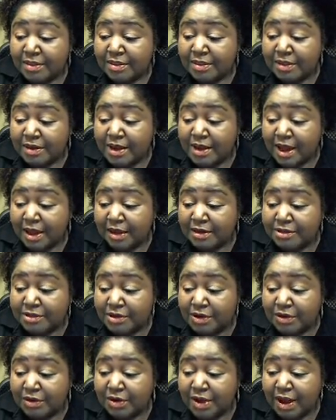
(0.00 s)
the
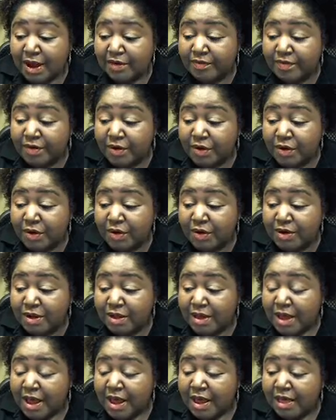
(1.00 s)
doctor. I've heard
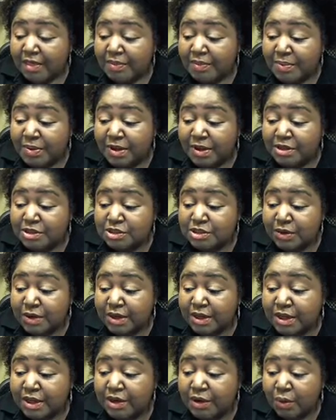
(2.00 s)

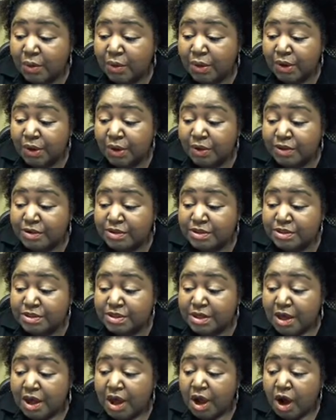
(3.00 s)
penetrating oils
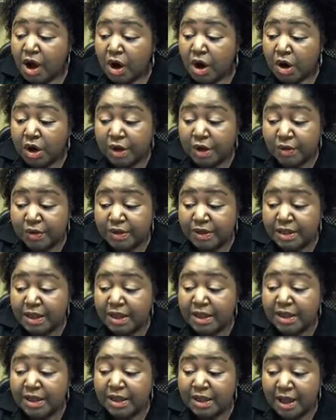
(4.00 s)
are
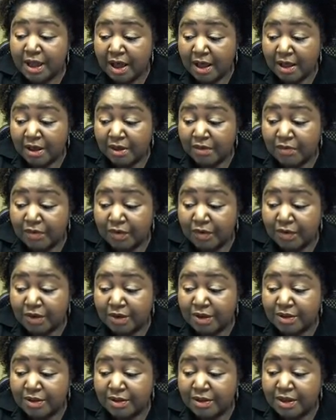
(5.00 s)
coconut and olive
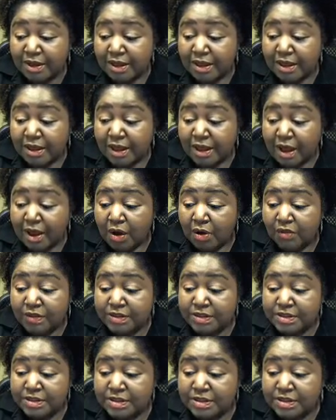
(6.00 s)
oil. Oh,
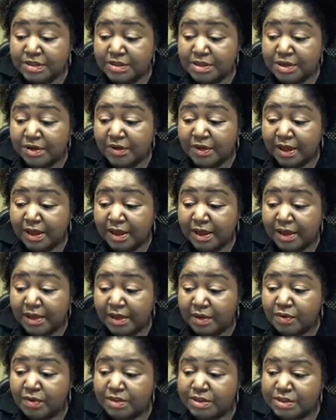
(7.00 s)
this is okay.
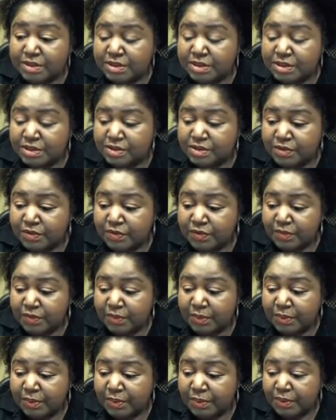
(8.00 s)
Oh, two different
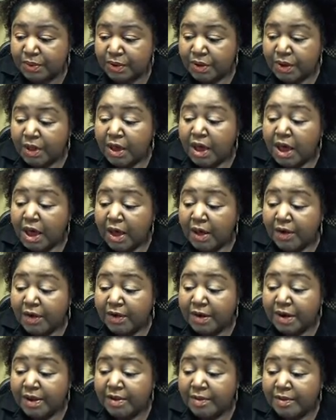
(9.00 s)
people. All
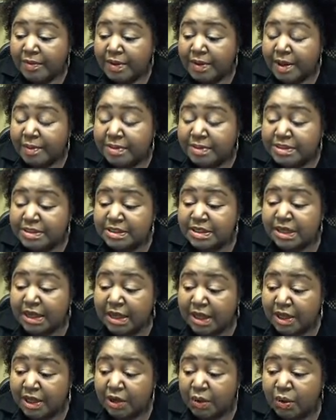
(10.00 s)
right, well, I'm just going to
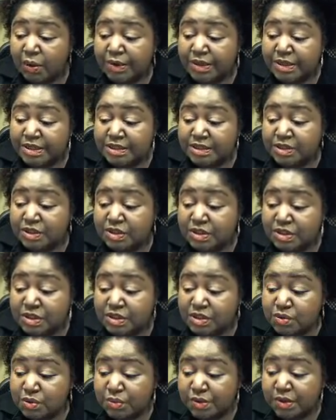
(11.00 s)
kind of go on into these
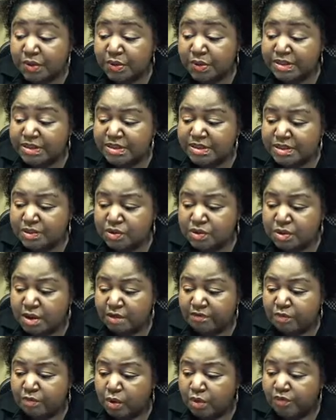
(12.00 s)
three questions,
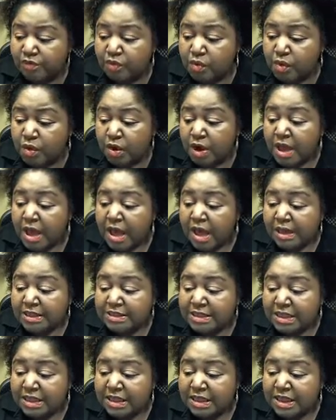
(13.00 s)
or four,
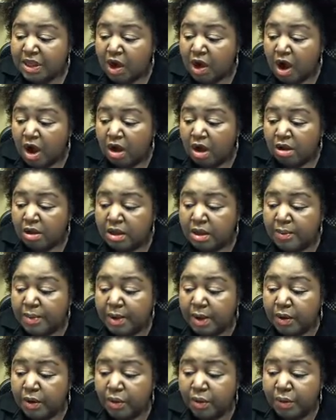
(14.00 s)
because I think they're all
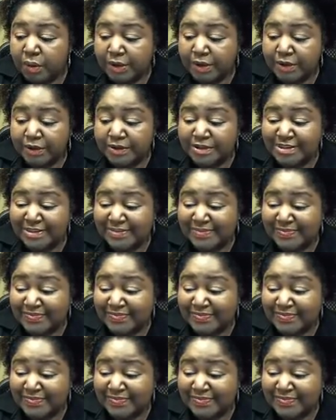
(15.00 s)
about oils,